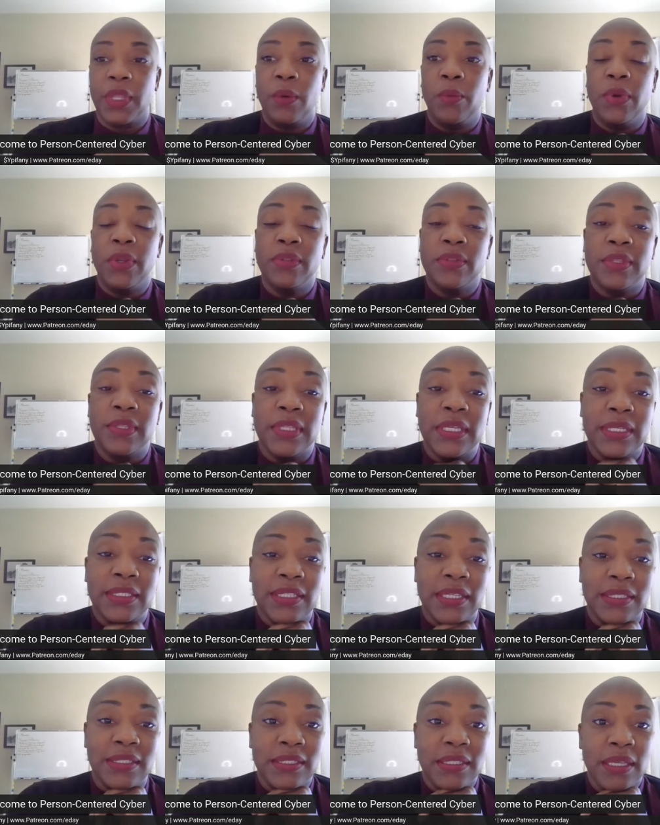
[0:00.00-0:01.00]
And one of the things
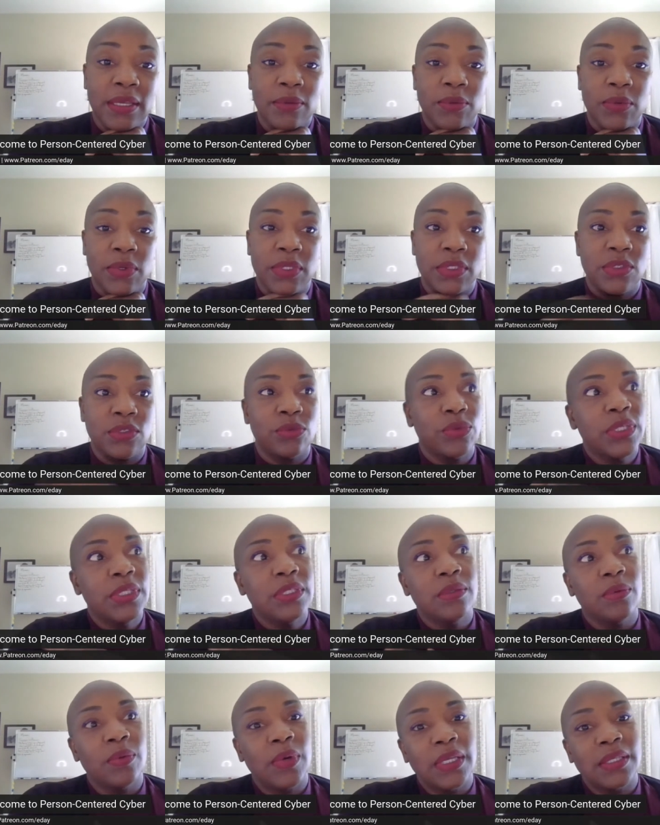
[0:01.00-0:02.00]
I said was the
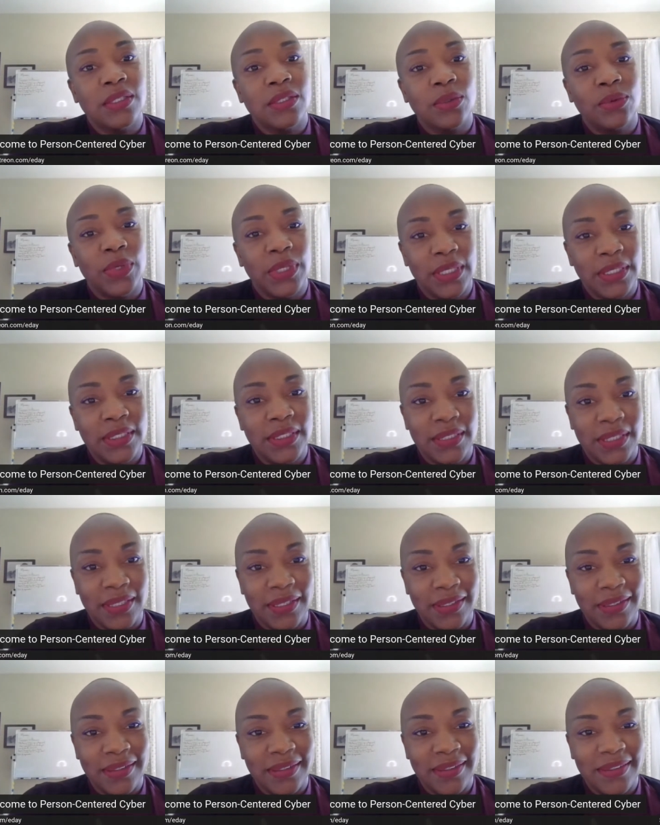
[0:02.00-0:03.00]
reason why it's so
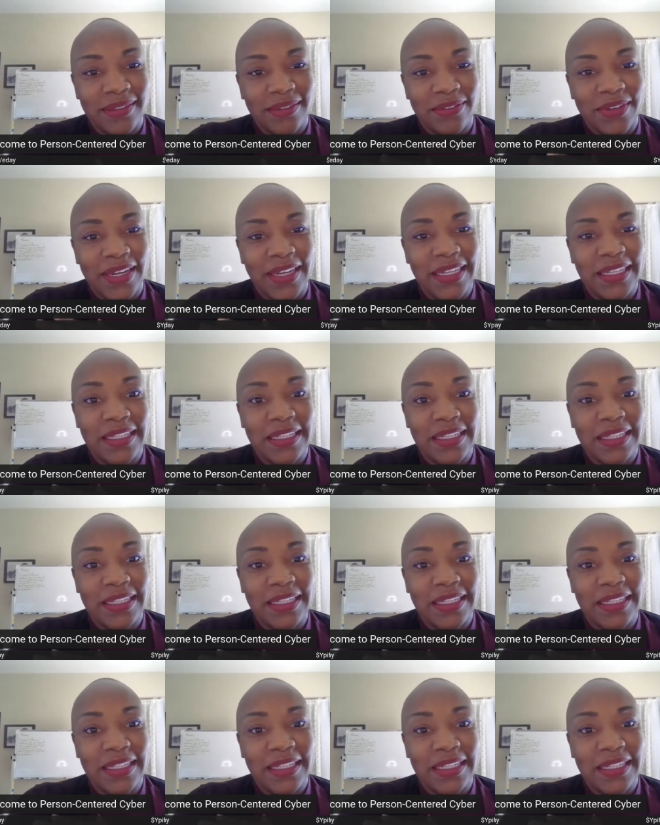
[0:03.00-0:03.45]
easy right?